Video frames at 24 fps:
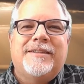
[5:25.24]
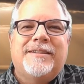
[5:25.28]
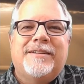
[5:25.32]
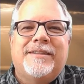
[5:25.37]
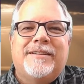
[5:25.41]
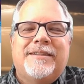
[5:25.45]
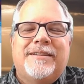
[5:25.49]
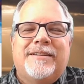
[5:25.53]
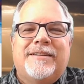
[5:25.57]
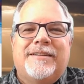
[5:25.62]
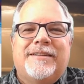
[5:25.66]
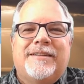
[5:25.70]

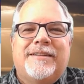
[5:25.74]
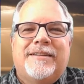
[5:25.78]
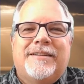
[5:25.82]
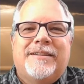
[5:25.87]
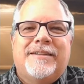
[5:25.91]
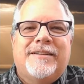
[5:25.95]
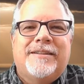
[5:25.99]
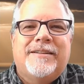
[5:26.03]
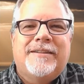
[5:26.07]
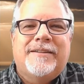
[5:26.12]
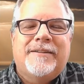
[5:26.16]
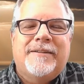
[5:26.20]

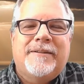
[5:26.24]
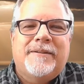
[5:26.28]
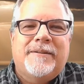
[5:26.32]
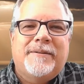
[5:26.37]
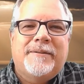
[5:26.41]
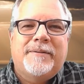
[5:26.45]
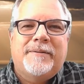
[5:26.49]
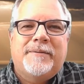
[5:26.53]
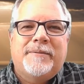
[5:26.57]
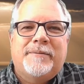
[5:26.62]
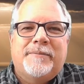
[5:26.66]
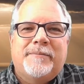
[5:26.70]

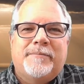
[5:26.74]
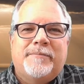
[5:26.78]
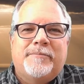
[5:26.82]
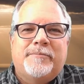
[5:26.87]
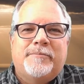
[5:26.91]
(silence)